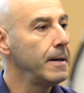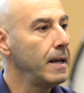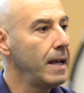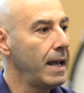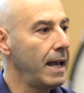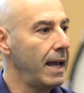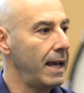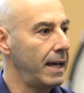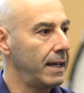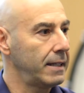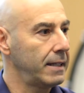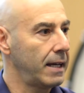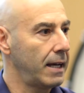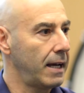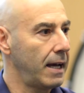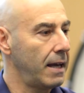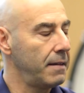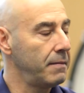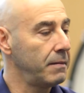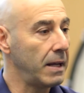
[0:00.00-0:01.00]
And
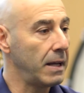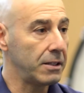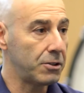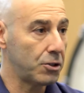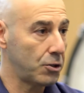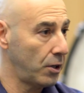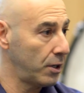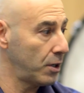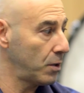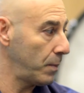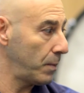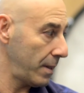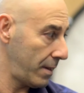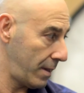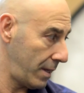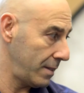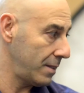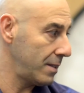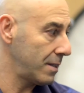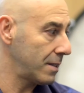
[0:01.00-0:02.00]
it started with
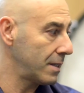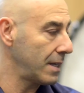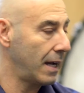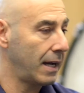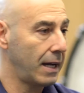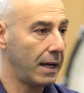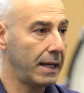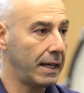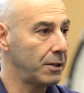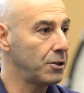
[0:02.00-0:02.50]
this in